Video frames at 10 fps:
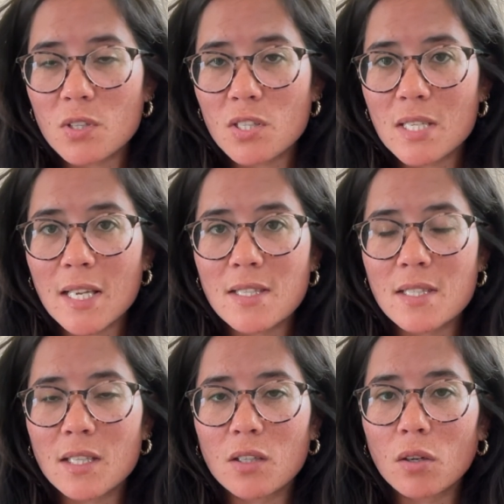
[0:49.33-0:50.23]
which states
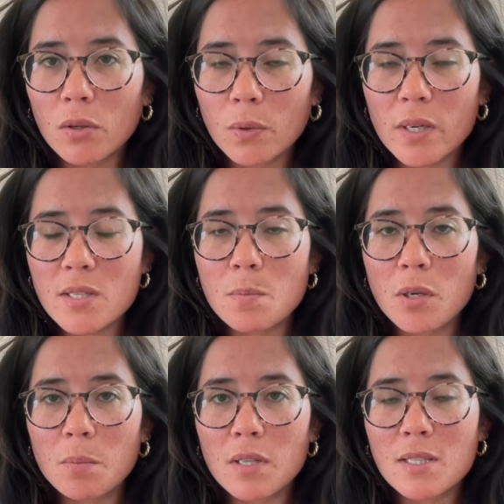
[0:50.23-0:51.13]
that clockwise
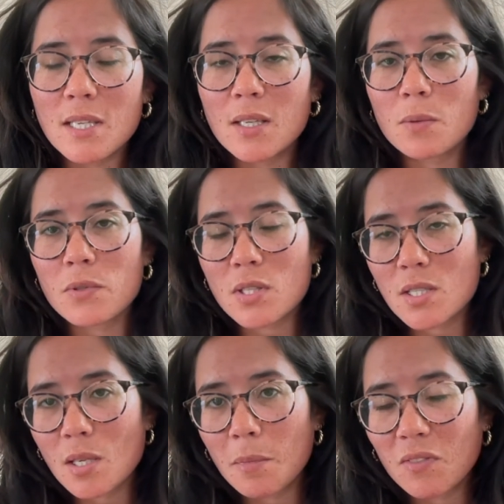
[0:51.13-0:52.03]
moments equals the
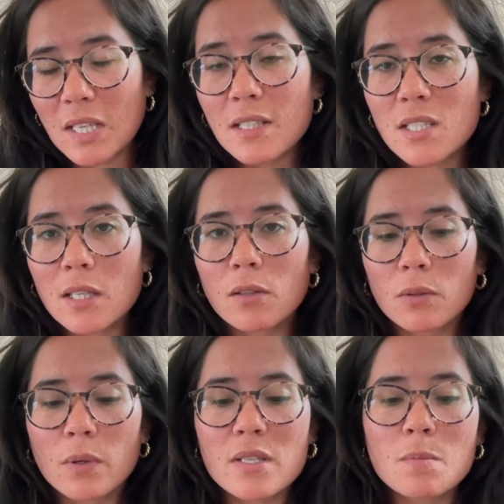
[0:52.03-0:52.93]
sum of the anti
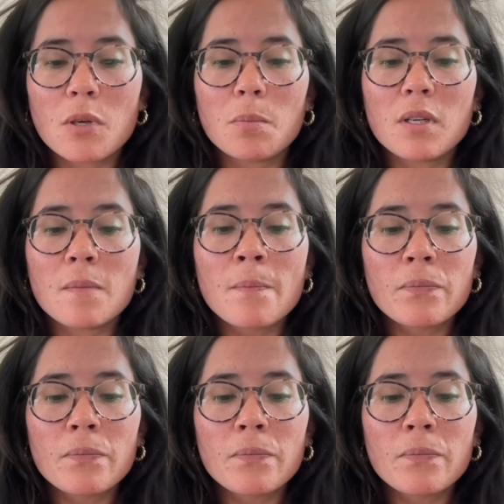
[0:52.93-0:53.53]
clockwise moment,